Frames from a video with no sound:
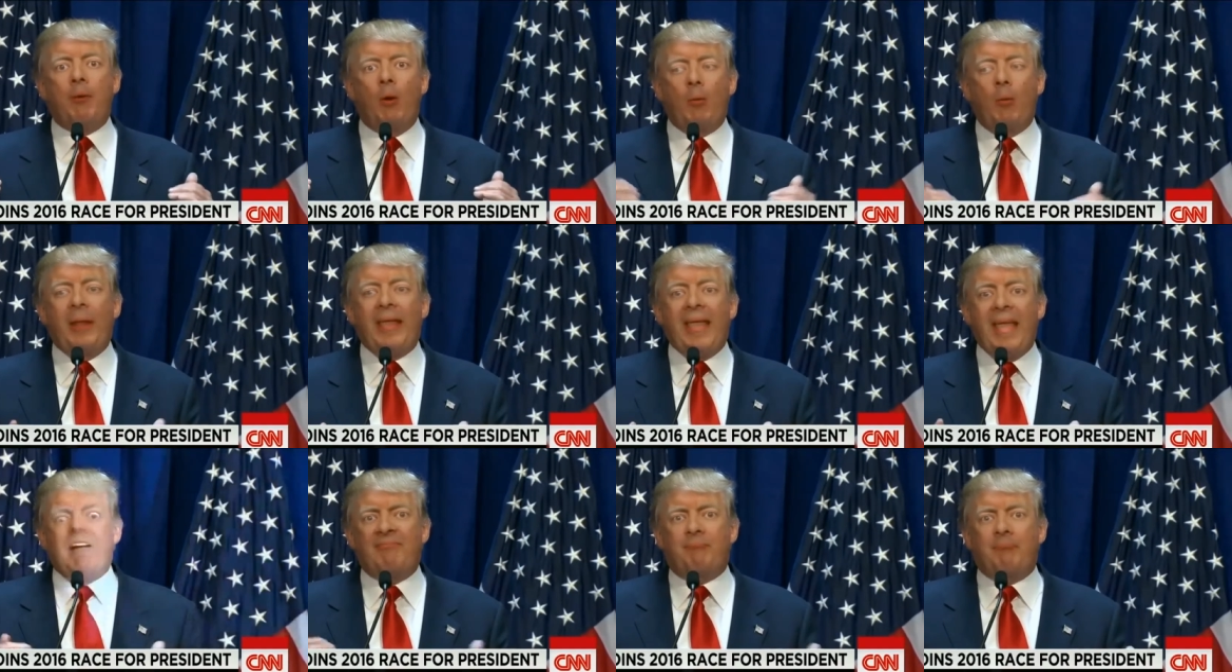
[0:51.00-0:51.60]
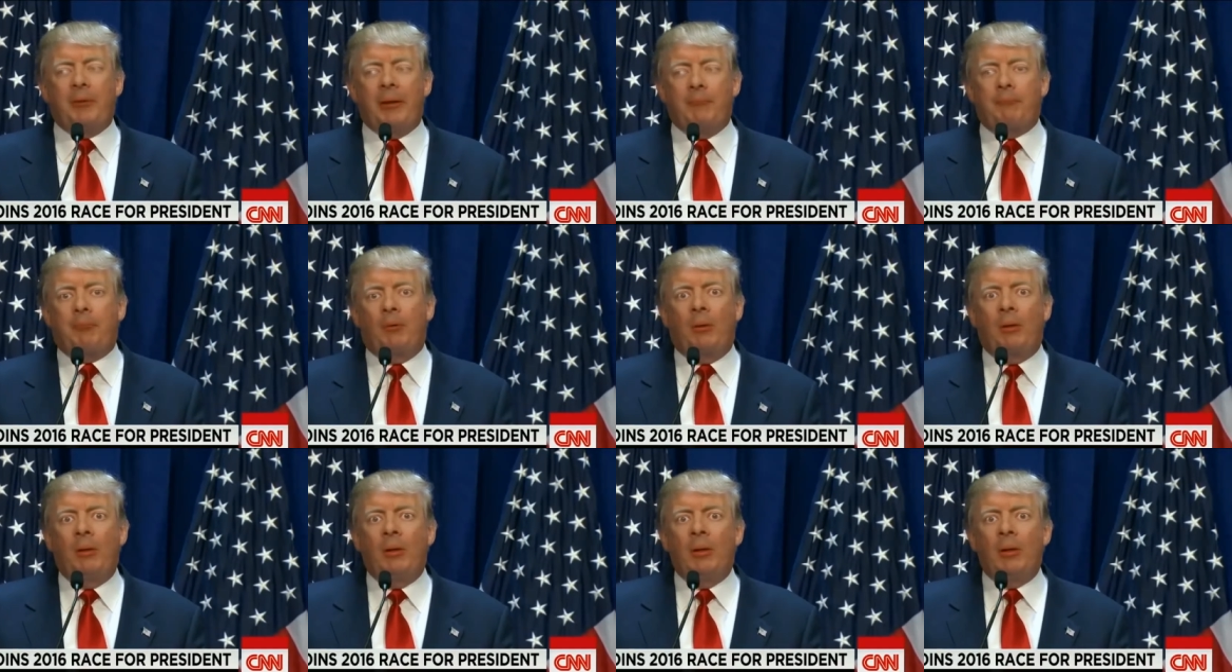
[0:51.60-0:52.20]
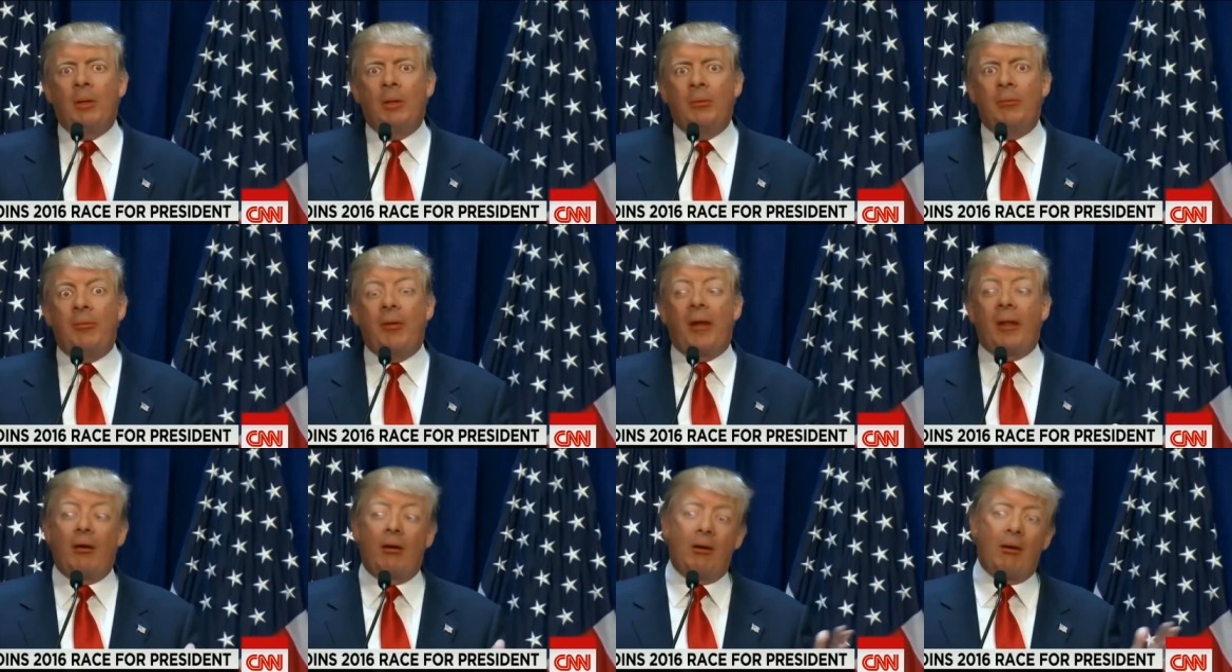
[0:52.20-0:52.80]
but we have people
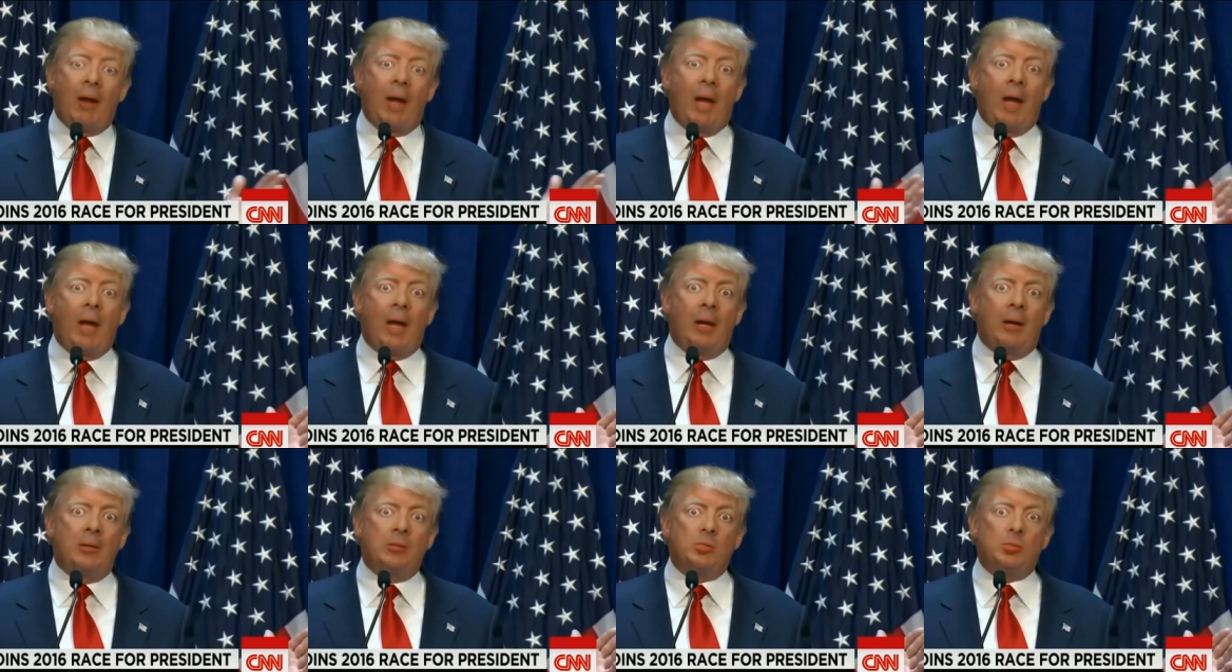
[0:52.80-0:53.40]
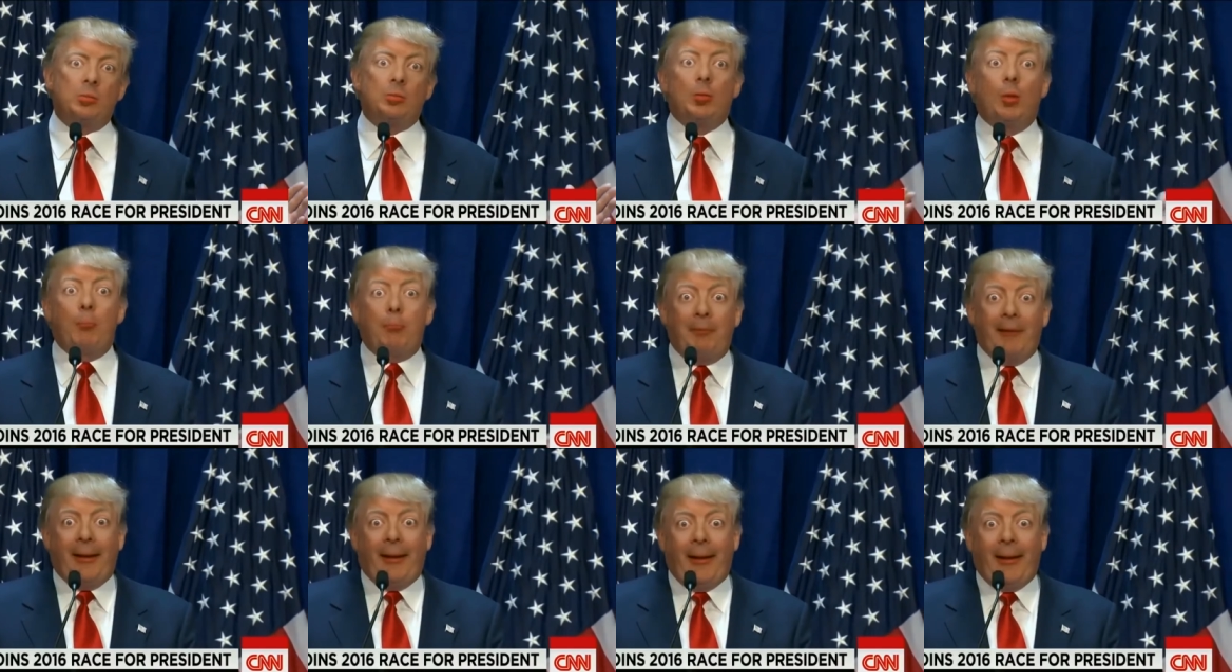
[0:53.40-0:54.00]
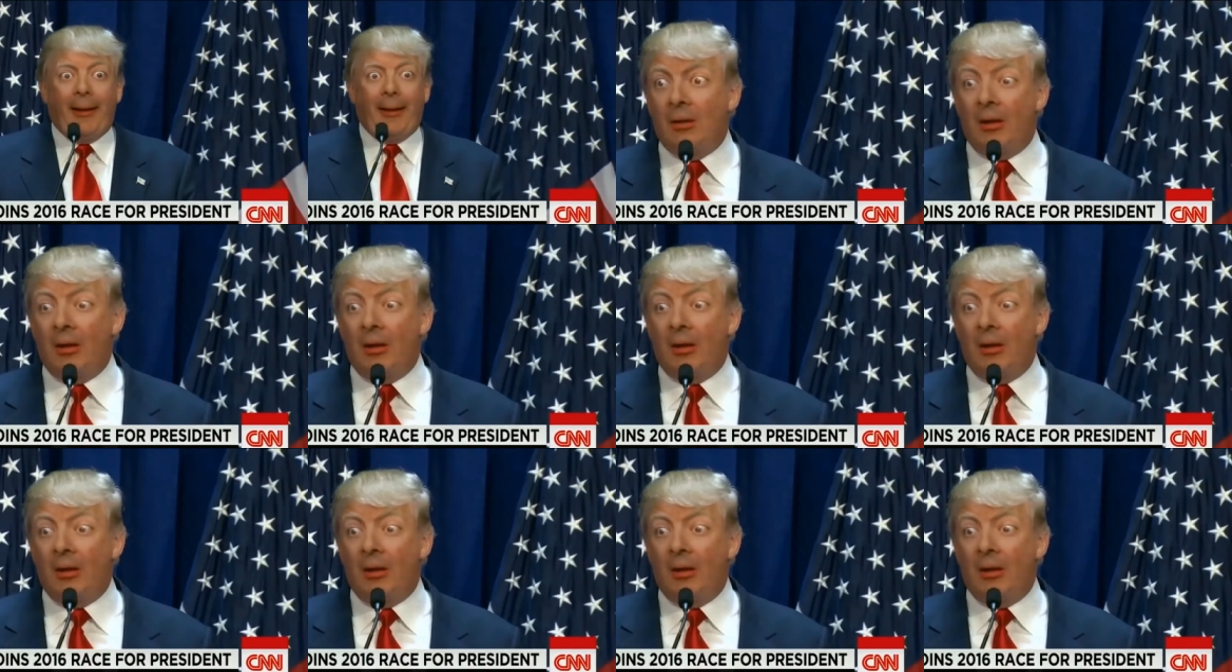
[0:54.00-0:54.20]
that are stupid.